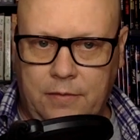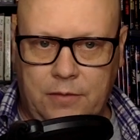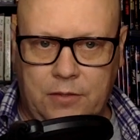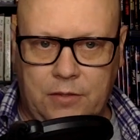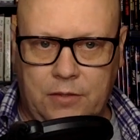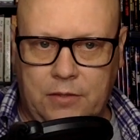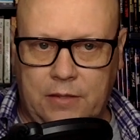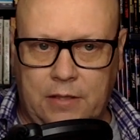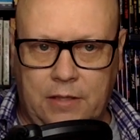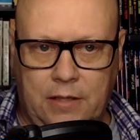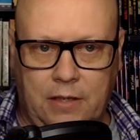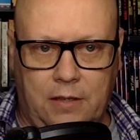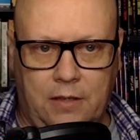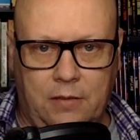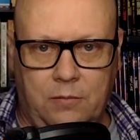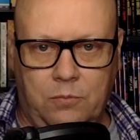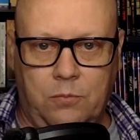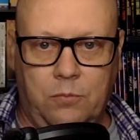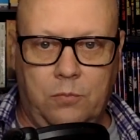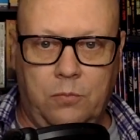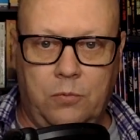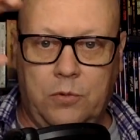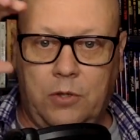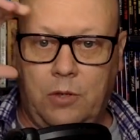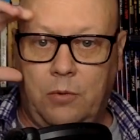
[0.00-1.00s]
just a
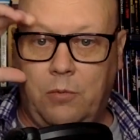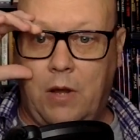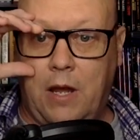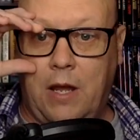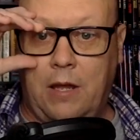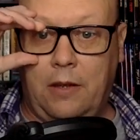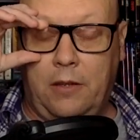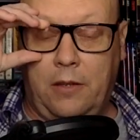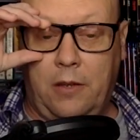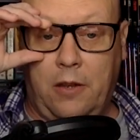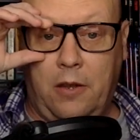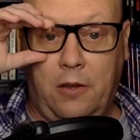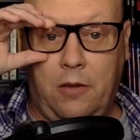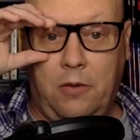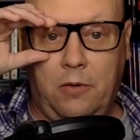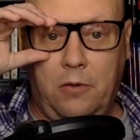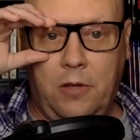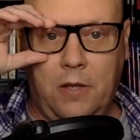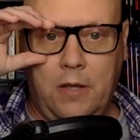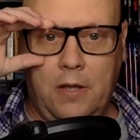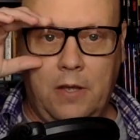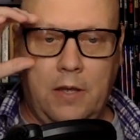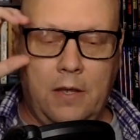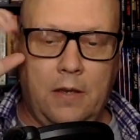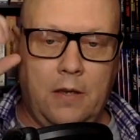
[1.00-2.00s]
little while ago.